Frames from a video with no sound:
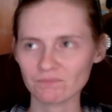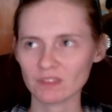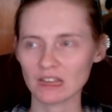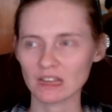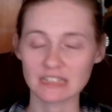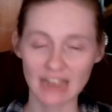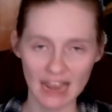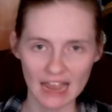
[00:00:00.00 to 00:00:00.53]

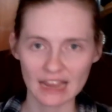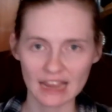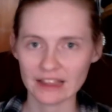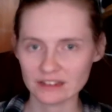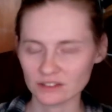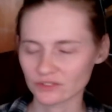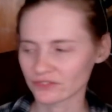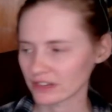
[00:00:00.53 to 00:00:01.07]
attack
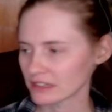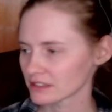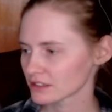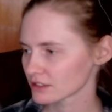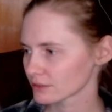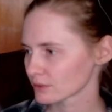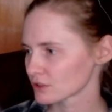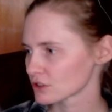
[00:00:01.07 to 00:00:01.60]
and
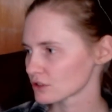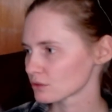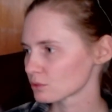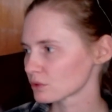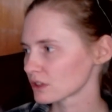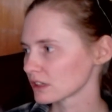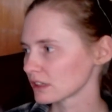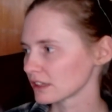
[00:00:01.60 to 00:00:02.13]
defense, which is
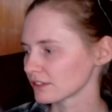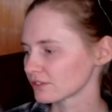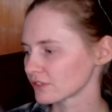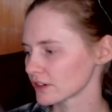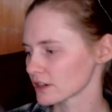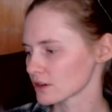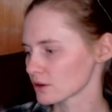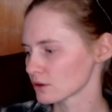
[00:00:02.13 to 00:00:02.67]
really
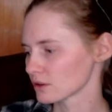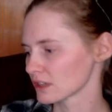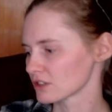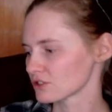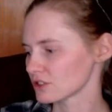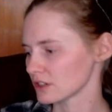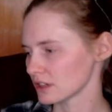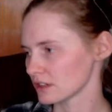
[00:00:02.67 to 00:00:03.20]
freaking cool that
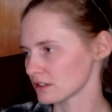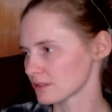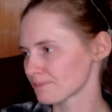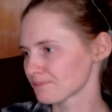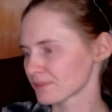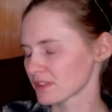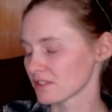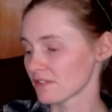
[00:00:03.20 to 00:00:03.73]
she's
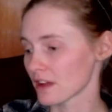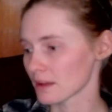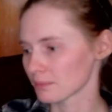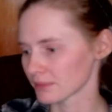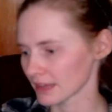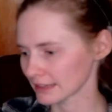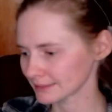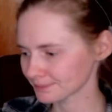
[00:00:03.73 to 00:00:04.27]

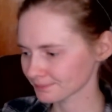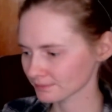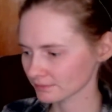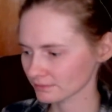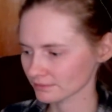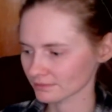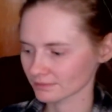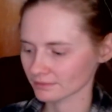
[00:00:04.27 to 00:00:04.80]
developed that
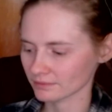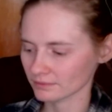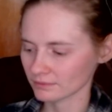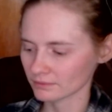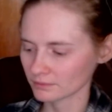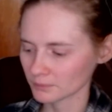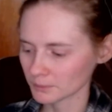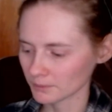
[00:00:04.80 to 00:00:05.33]

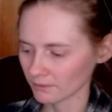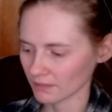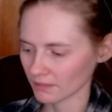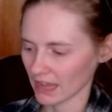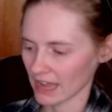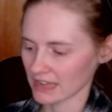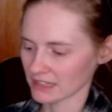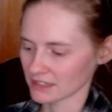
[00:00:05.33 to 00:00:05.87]

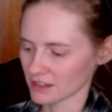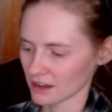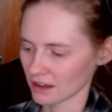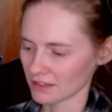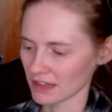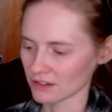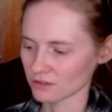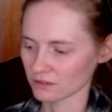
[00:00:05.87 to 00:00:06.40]
and so
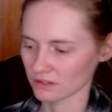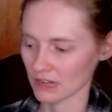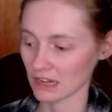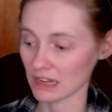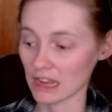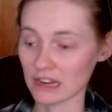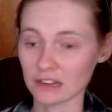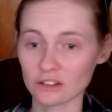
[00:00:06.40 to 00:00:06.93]
that's
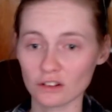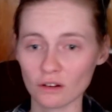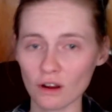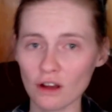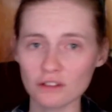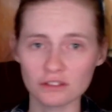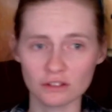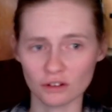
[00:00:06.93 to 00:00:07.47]
and it's
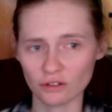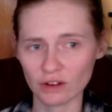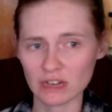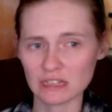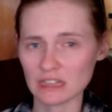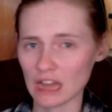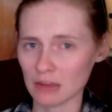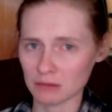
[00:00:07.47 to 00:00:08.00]
also a
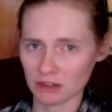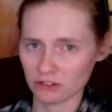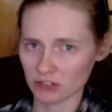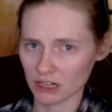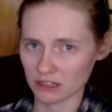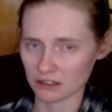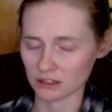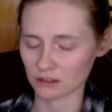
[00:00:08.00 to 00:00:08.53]
great time that she
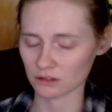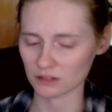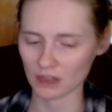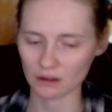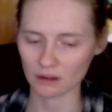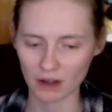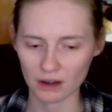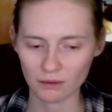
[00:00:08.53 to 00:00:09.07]
gets to use
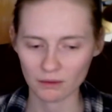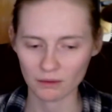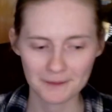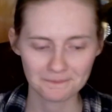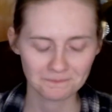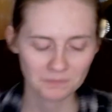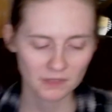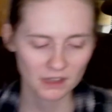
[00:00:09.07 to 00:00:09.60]
that right away
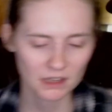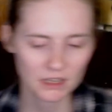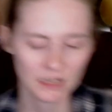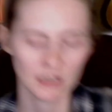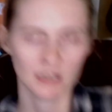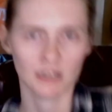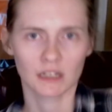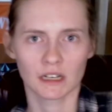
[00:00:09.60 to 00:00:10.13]

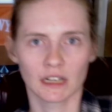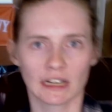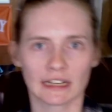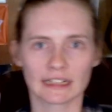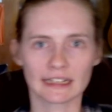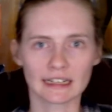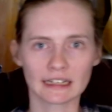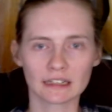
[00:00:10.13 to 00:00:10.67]

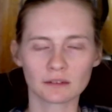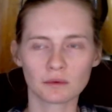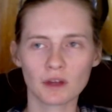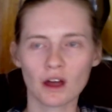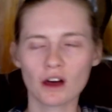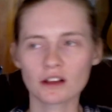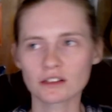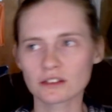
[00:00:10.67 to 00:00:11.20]
uh, we
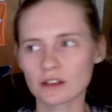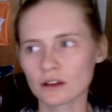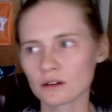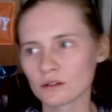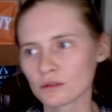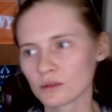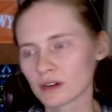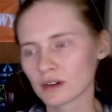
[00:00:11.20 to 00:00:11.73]

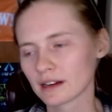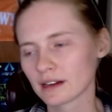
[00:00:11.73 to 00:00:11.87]
also